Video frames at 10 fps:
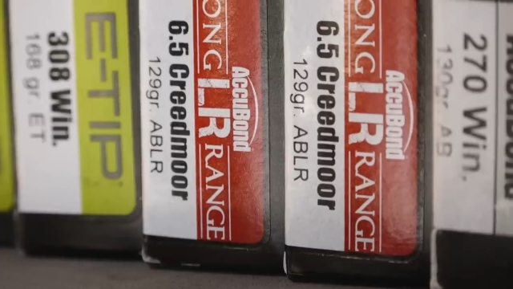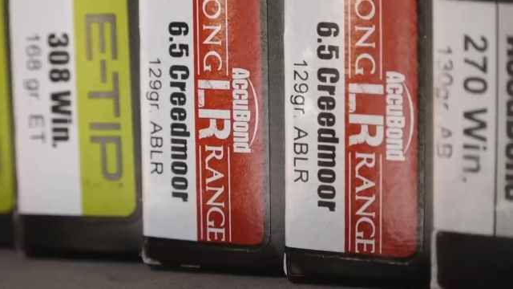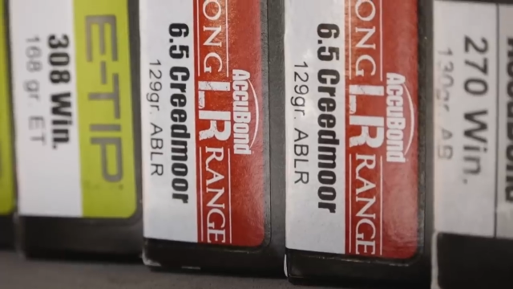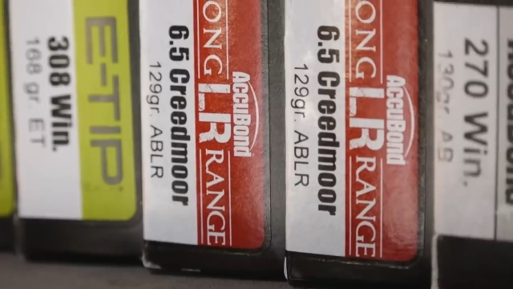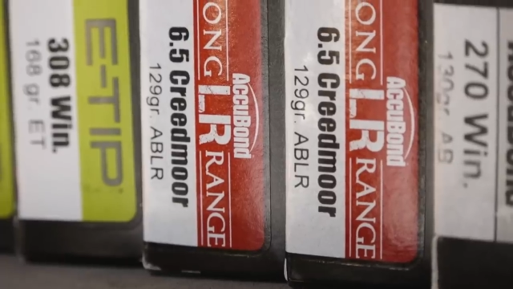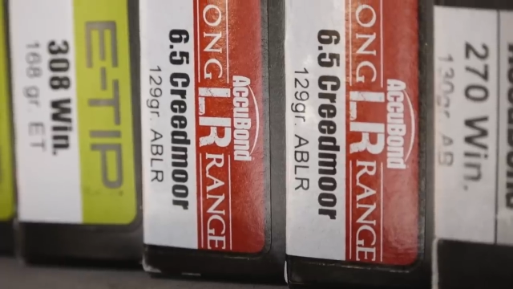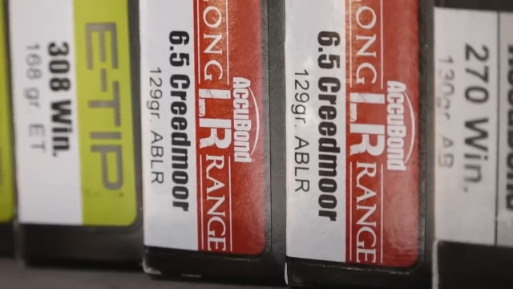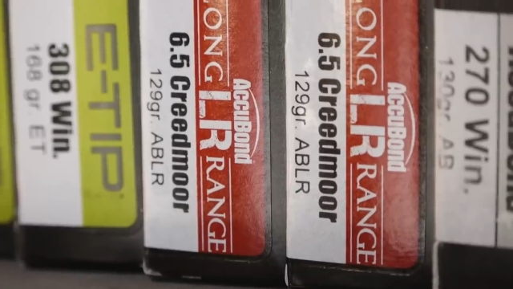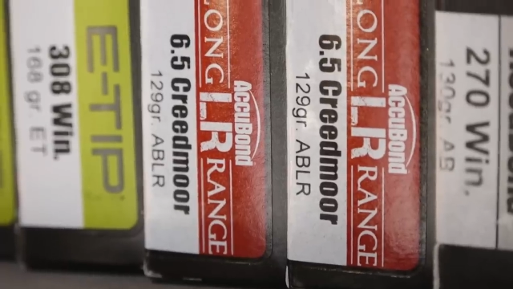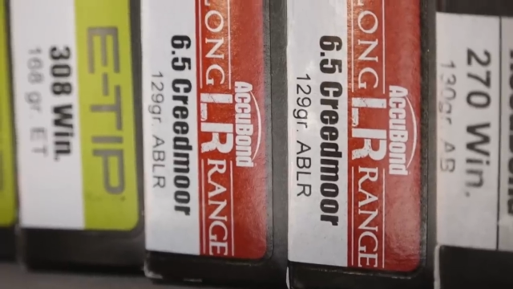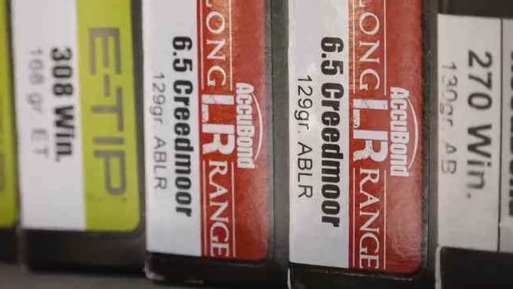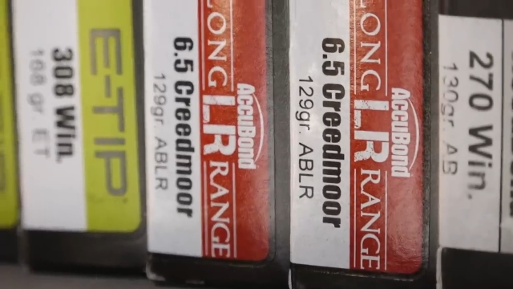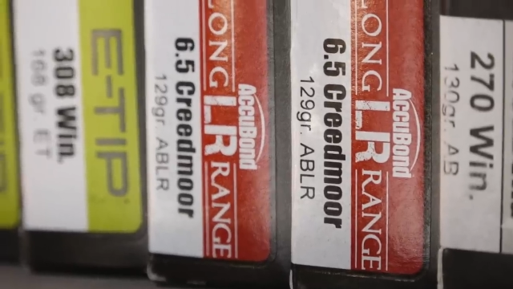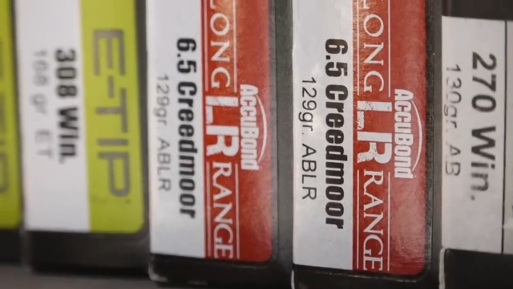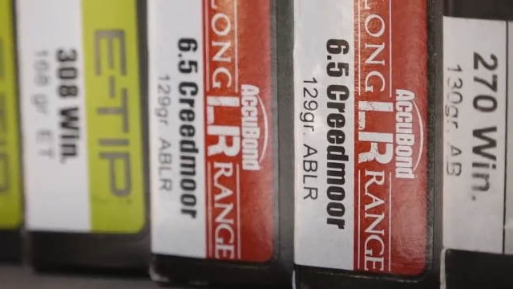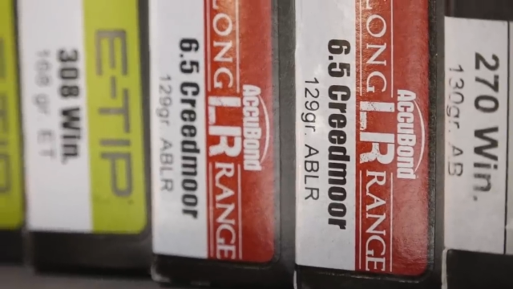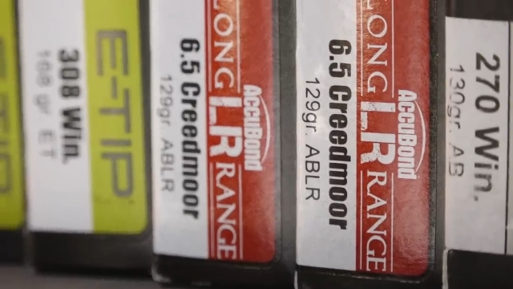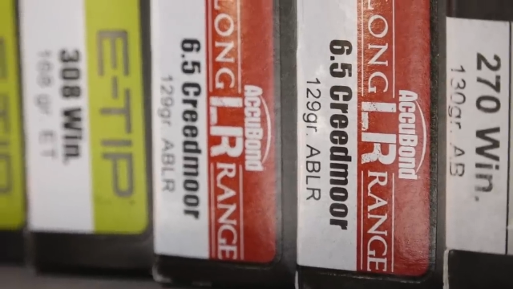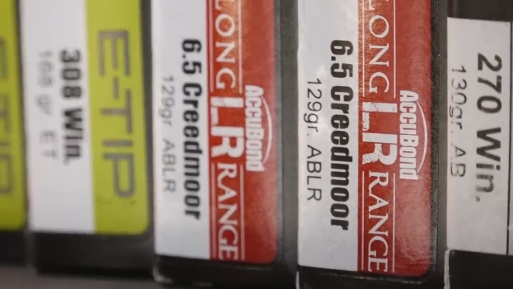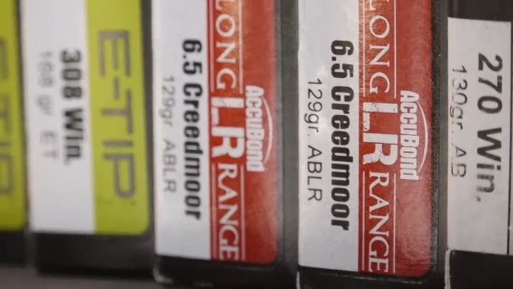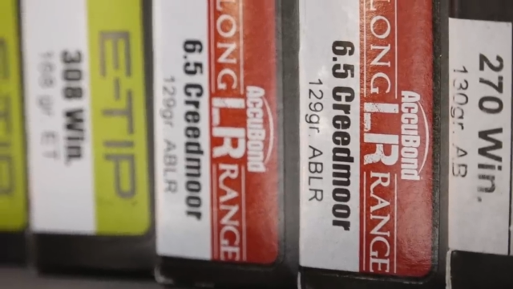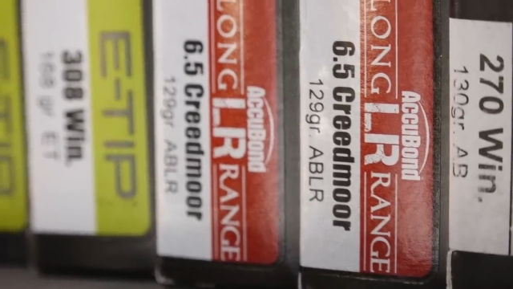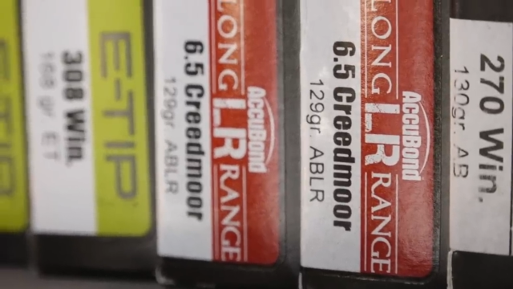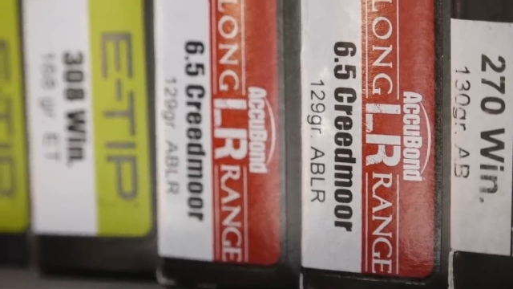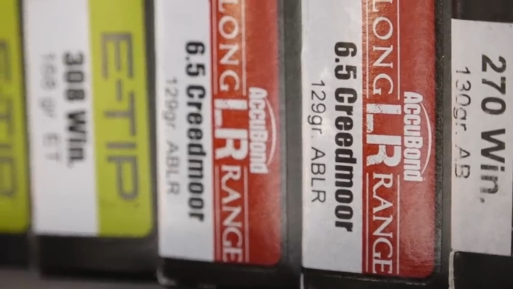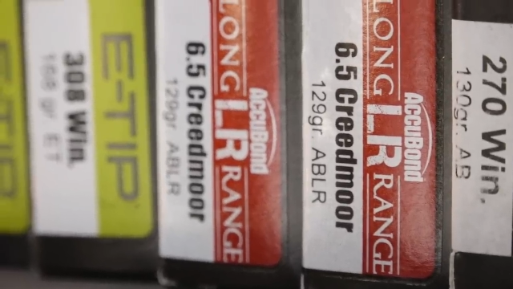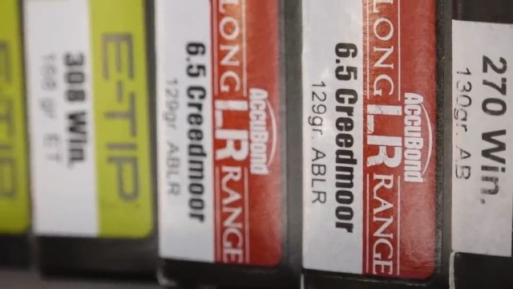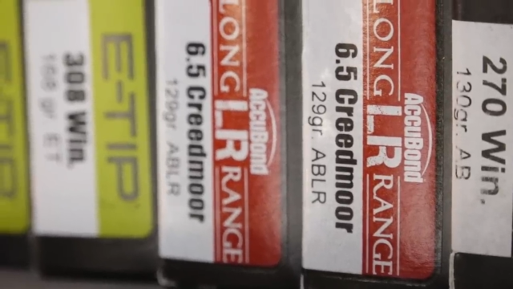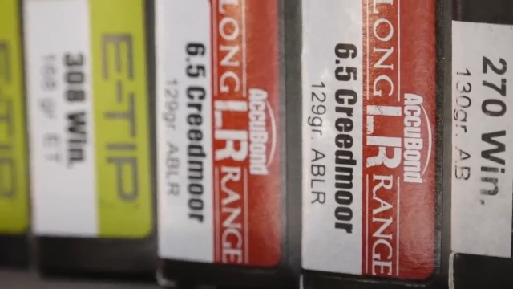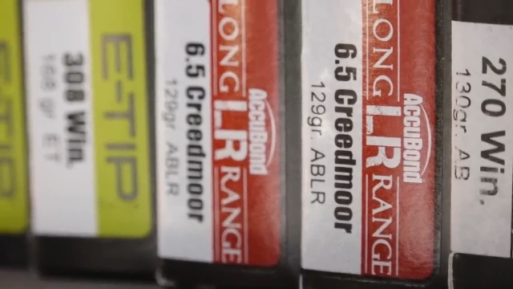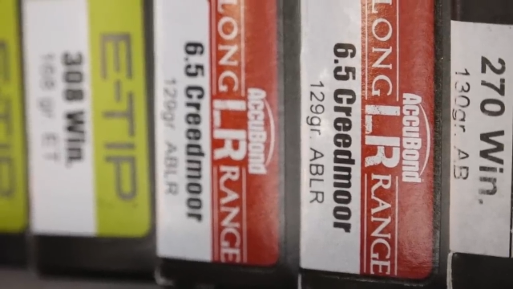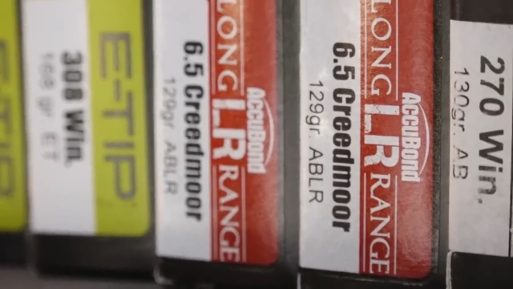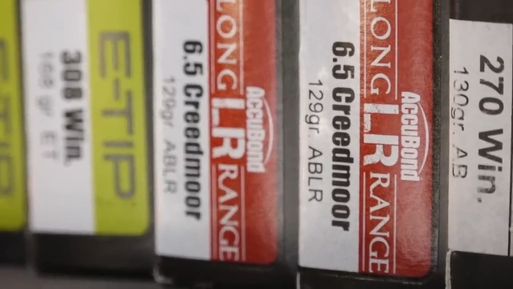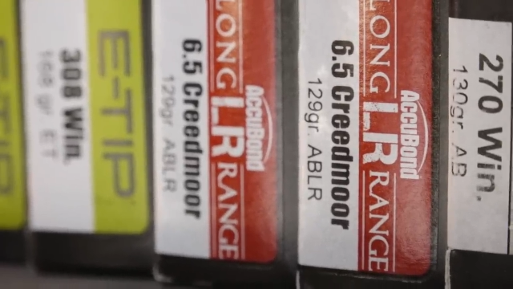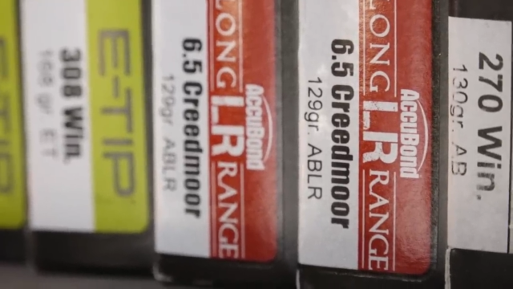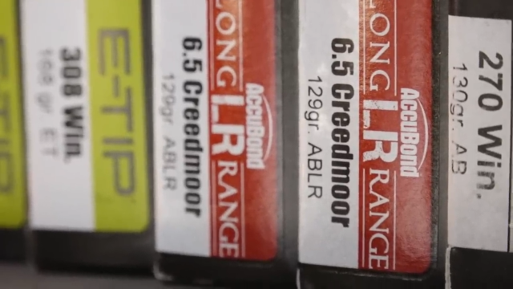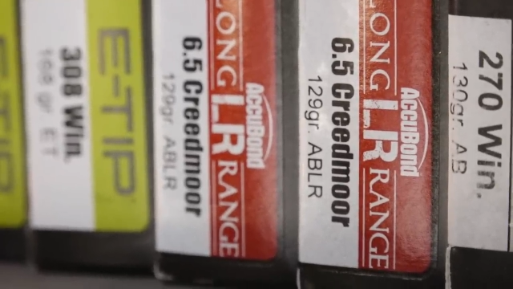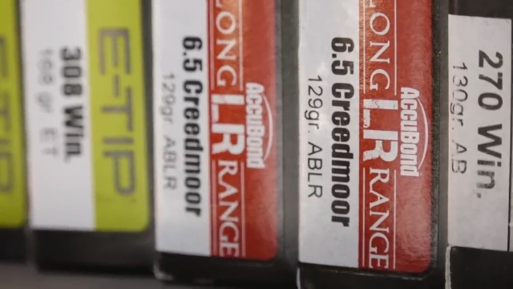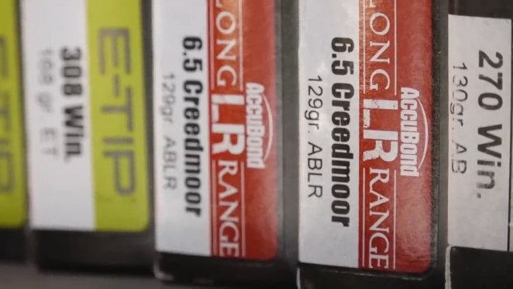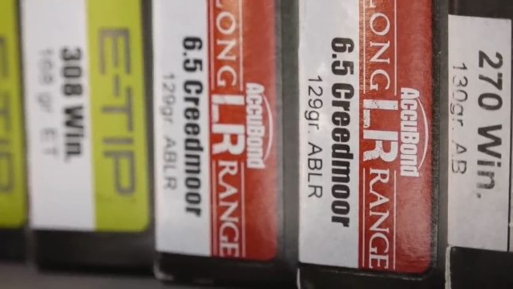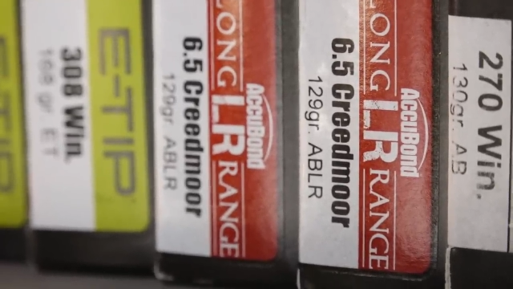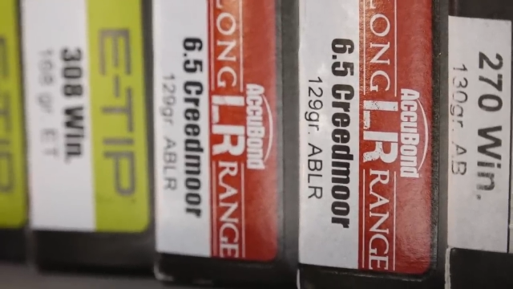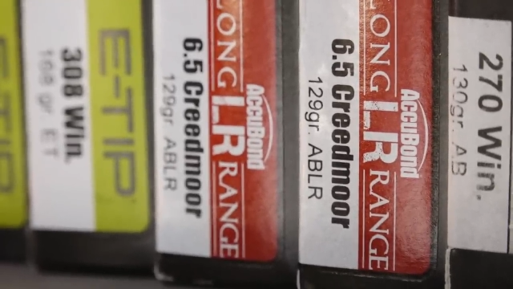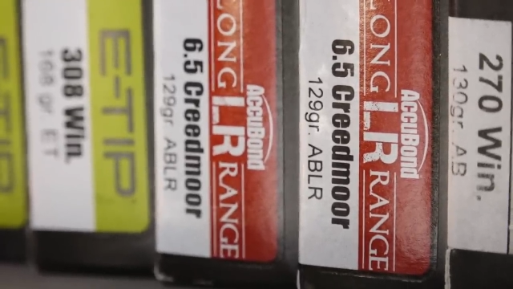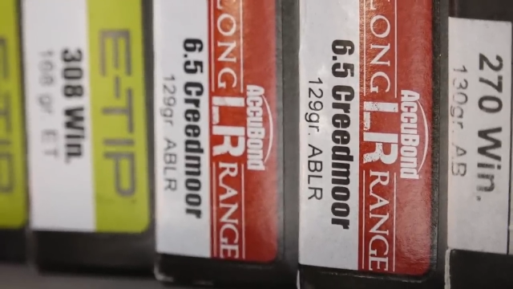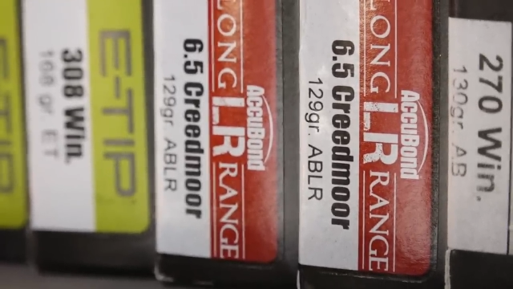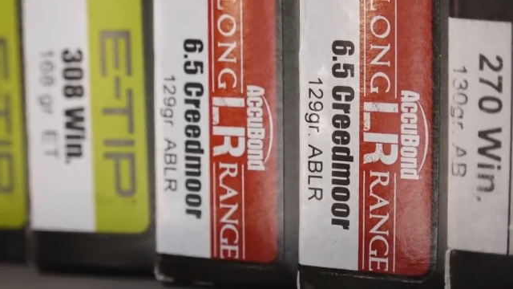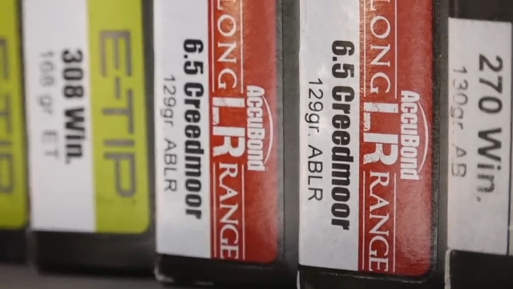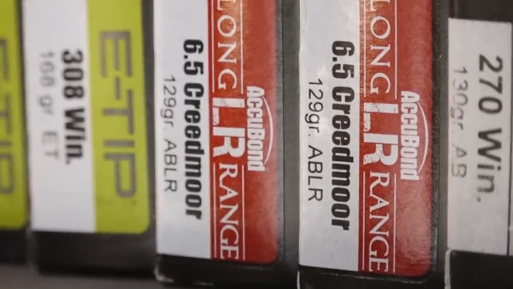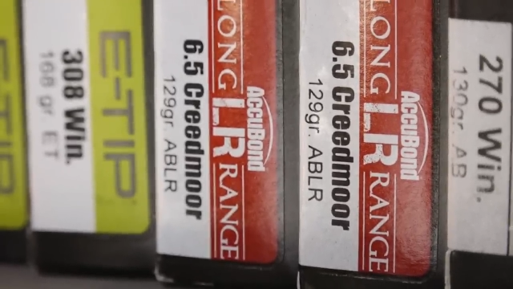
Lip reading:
(no speaker visible)